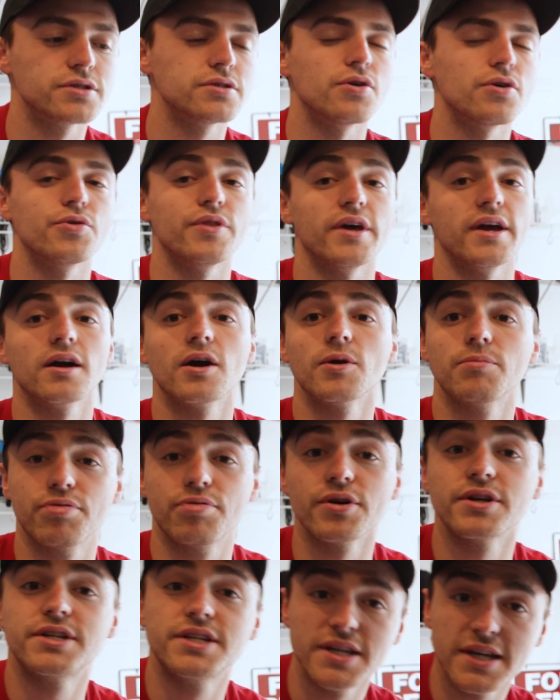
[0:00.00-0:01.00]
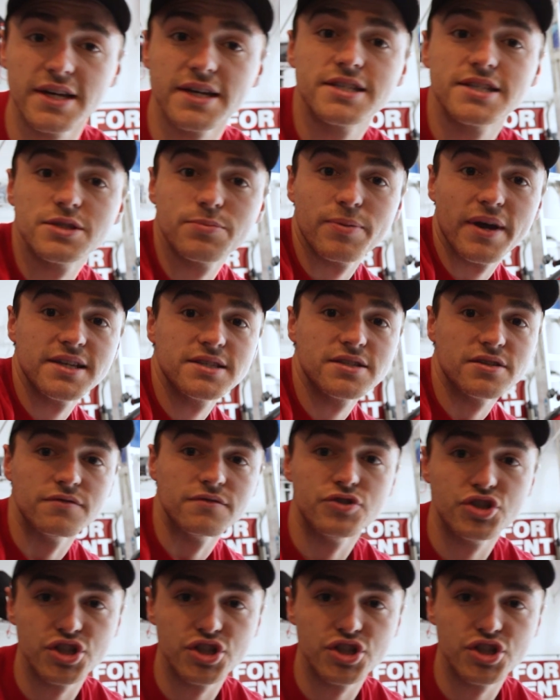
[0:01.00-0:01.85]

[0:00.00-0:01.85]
so they are pretty expensive.